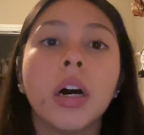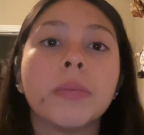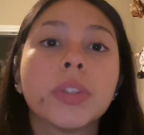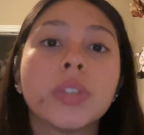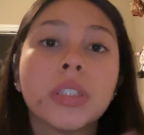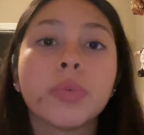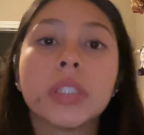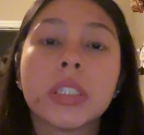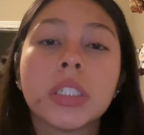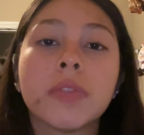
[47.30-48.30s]
So since the
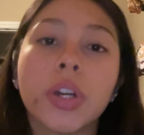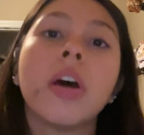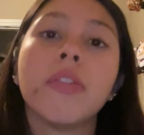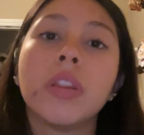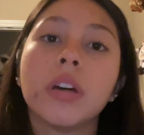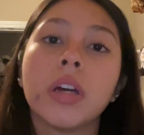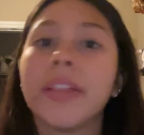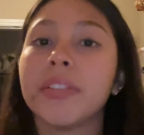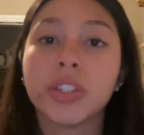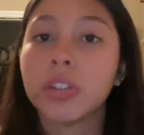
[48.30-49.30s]
resistance is very heavy, the
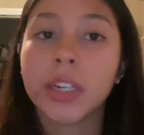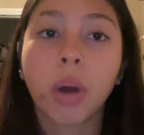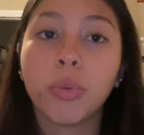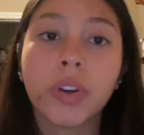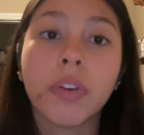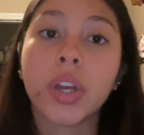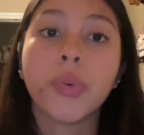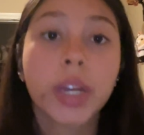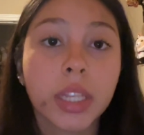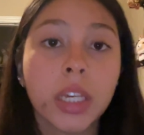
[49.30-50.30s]
athlete naturally cannot move it very
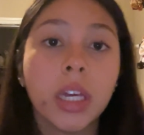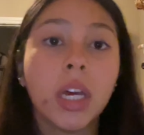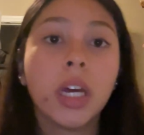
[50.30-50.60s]
quickly.